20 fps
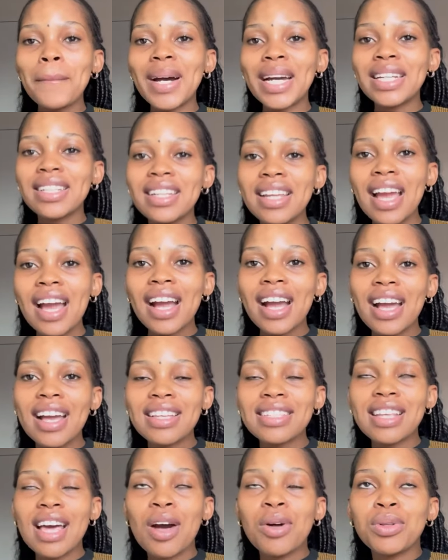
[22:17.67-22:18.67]
but yeah
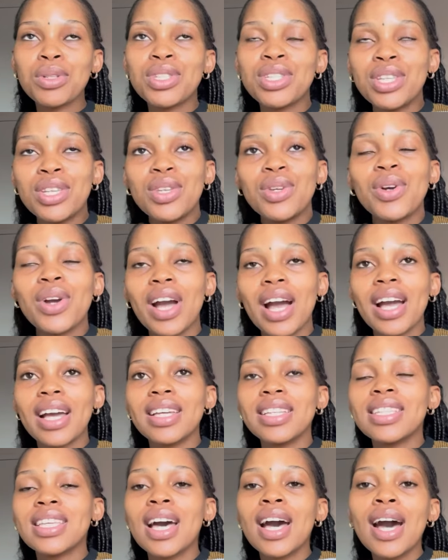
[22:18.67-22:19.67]
guys I'll see you
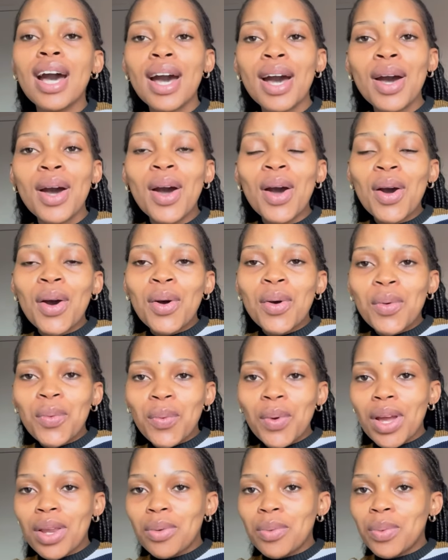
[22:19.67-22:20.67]
guys
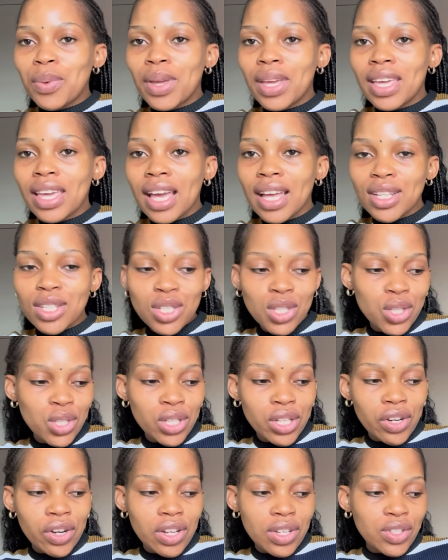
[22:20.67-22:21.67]
when we get to
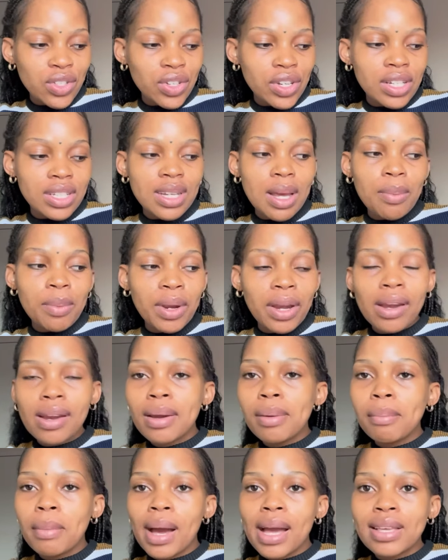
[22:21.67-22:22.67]
the restaurant I'm
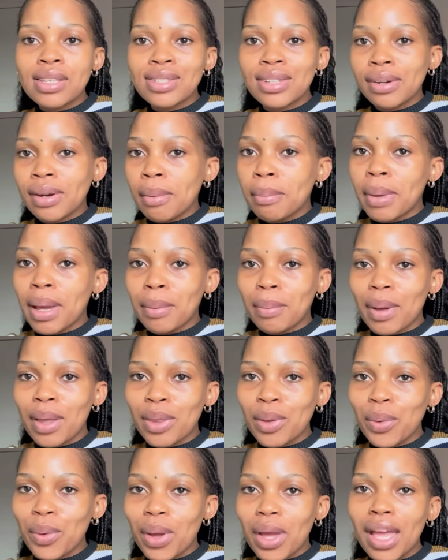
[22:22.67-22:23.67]
carrying my Zara bag by
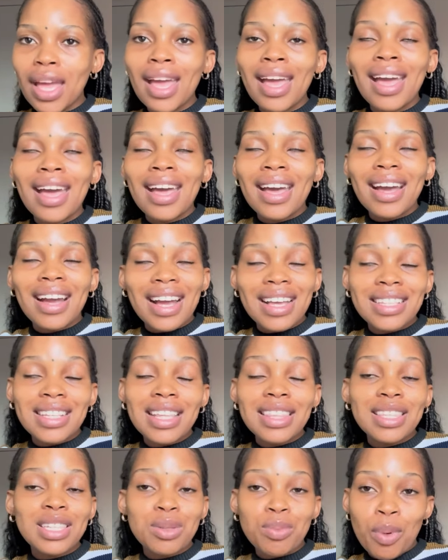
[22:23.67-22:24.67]
the way guys
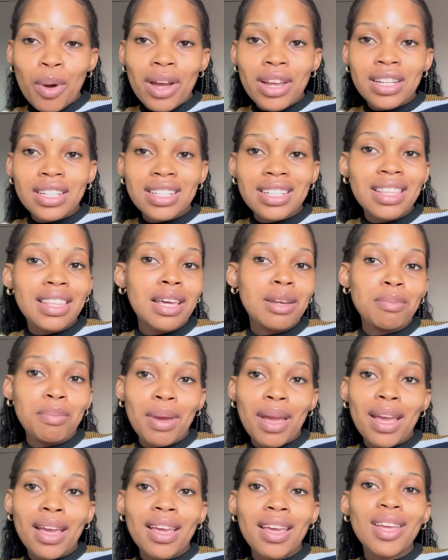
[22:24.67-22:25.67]
at this point that
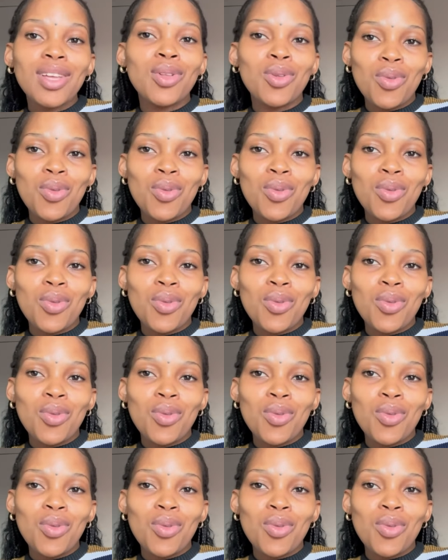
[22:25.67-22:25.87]
bag like